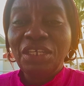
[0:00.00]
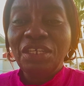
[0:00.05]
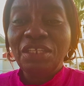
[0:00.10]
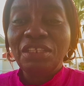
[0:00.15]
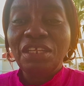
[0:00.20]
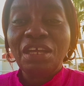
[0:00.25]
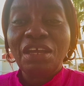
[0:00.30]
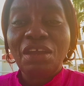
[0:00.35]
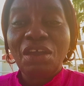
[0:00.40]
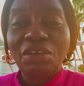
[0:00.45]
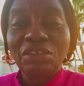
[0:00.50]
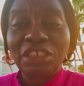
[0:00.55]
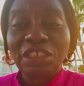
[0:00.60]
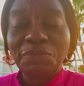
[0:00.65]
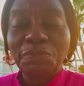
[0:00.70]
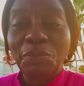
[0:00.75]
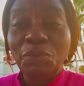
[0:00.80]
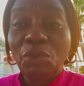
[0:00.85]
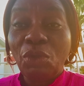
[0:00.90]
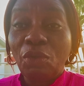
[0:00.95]
the
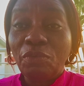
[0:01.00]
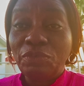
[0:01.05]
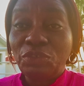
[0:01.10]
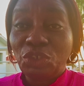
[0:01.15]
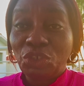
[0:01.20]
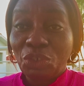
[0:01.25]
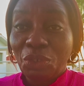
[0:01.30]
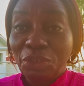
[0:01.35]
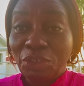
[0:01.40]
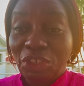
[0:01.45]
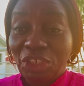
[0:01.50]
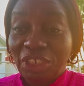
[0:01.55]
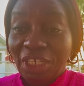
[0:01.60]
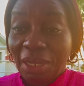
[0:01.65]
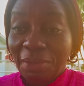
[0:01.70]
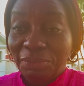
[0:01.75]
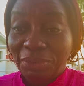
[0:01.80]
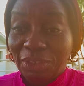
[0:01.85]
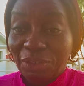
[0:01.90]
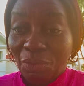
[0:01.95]
Gospel of John
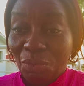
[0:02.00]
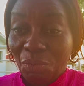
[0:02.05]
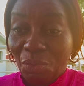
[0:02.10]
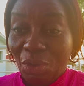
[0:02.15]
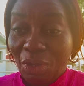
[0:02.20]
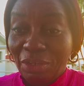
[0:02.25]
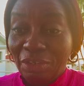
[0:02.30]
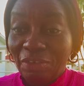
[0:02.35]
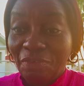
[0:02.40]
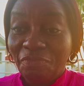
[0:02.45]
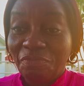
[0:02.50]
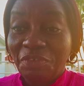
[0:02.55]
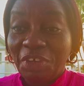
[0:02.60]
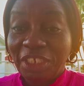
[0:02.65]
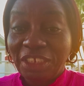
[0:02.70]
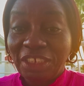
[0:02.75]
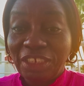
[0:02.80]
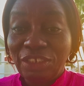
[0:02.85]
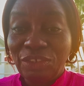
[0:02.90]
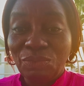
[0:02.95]
chapter 1
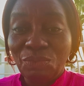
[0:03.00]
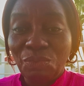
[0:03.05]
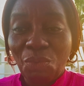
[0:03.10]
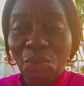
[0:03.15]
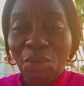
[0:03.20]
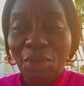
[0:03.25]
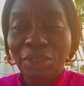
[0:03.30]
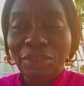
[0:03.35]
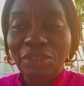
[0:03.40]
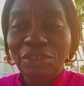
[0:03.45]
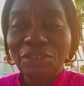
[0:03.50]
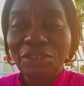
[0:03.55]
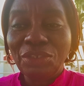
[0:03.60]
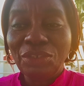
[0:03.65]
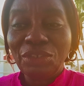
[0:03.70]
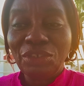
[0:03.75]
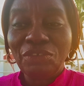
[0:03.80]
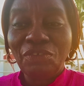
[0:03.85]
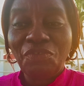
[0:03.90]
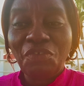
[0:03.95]
verses 1
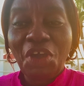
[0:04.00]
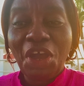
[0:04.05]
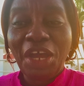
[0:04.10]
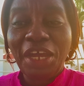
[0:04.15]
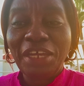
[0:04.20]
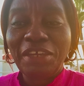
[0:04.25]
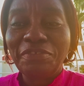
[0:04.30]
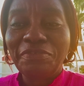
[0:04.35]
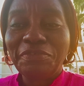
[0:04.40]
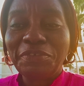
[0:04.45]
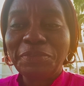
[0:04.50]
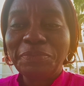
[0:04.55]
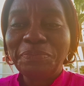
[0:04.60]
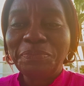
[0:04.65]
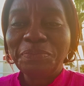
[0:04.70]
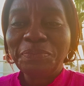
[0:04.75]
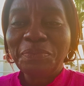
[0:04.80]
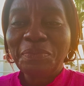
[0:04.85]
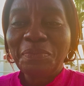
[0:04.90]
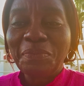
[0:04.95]
to 5.
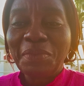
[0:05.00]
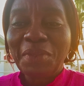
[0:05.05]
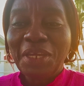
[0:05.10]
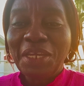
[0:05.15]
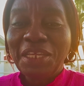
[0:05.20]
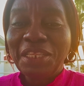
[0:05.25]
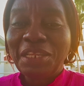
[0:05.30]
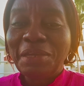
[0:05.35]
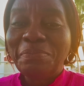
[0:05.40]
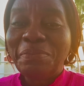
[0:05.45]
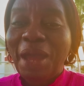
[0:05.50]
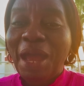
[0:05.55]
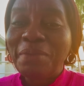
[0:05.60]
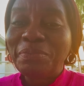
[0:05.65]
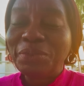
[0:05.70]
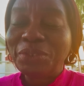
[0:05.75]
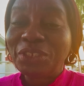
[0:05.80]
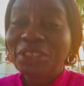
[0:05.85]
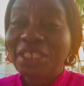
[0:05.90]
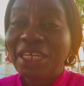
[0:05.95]
The
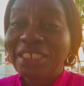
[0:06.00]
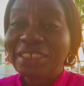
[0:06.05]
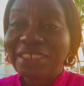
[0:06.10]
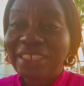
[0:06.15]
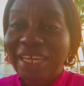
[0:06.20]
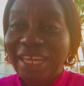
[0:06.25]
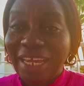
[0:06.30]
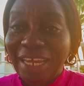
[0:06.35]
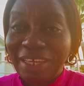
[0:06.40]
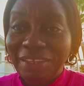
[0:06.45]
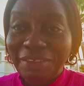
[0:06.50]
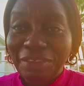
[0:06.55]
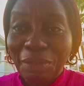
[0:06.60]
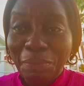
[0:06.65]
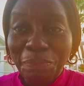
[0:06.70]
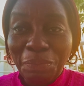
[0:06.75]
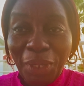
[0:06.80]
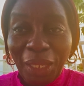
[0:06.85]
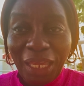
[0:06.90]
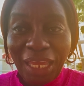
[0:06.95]
Bible says, "In the
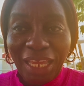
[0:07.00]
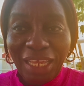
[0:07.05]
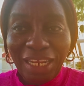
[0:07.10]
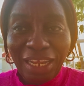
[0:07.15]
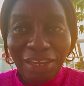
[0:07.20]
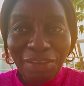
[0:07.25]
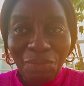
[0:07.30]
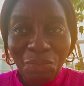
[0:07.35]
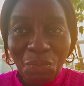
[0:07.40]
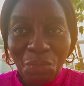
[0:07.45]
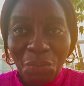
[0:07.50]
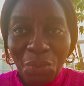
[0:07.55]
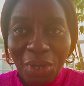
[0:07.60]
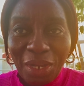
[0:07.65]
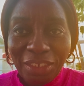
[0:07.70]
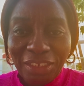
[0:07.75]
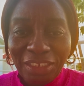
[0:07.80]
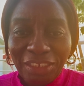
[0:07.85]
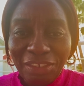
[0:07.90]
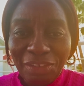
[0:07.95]
beginning
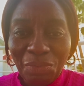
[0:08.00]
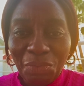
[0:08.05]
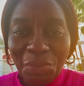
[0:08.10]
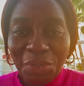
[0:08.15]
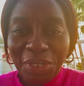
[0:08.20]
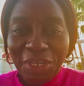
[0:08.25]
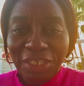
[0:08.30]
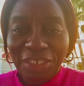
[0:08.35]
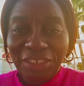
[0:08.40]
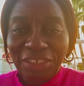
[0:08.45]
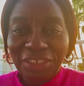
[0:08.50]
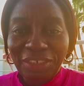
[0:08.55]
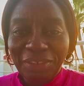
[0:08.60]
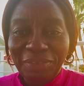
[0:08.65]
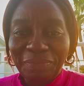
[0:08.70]
was the Word,